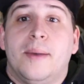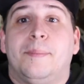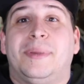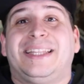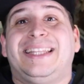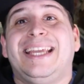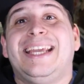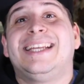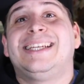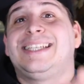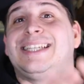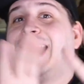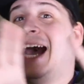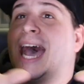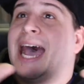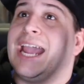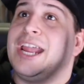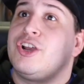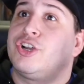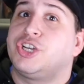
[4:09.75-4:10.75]
but the
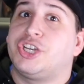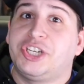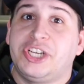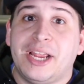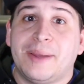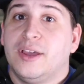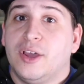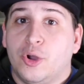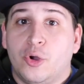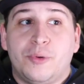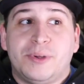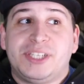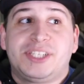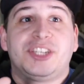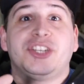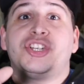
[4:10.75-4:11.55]
entire ship, who is